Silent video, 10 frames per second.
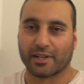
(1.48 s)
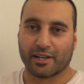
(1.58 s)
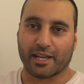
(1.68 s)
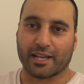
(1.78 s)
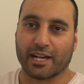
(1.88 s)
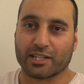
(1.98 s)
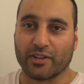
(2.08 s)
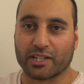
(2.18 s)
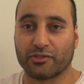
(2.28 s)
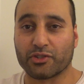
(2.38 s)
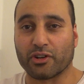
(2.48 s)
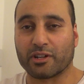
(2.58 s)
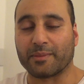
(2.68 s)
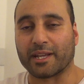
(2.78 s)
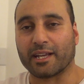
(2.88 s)
Hey guys, thanks for
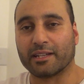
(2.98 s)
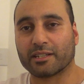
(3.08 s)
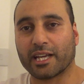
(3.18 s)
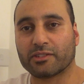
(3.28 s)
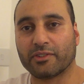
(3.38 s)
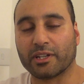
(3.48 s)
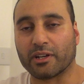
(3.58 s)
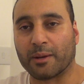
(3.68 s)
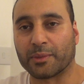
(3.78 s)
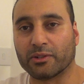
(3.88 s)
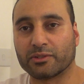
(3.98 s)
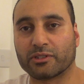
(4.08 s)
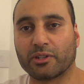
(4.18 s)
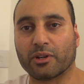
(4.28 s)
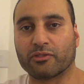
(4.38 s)
joining me. In today's video I'm going
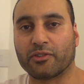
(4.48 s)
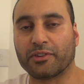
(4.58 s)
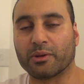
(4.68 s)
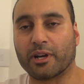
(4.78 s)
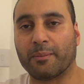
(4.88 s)
to do a review